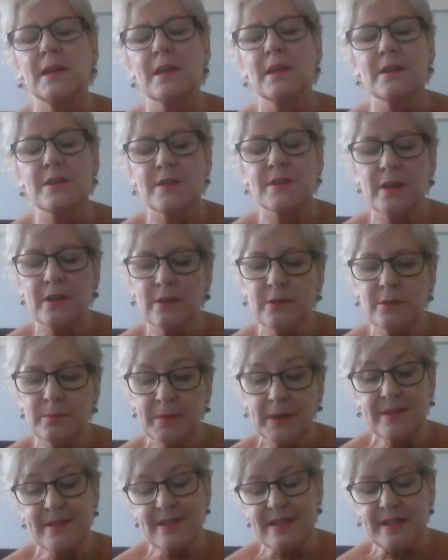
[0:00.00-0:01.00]
So
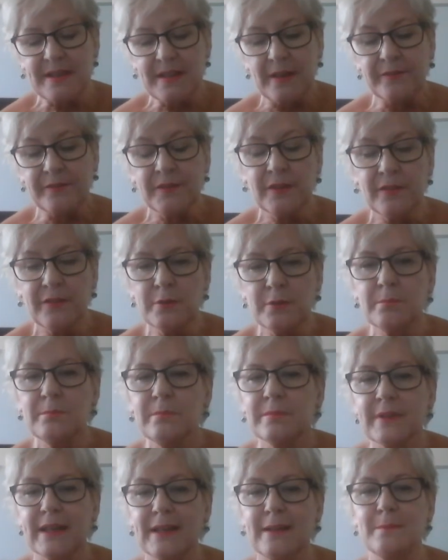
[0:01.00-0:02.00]
because there's 7 of them,
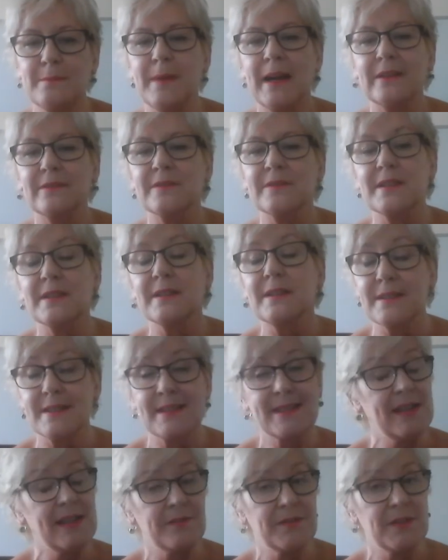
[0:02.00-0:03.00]
they amount to
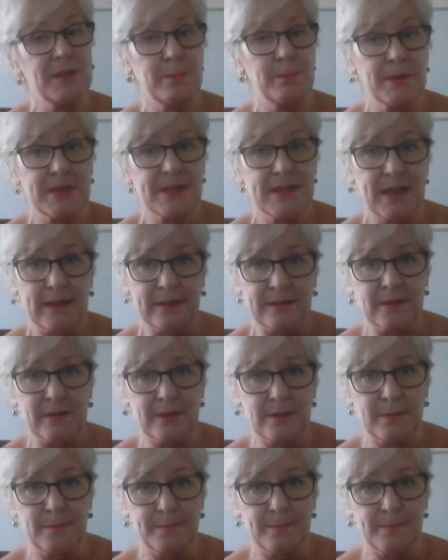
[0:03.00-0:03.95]
70%.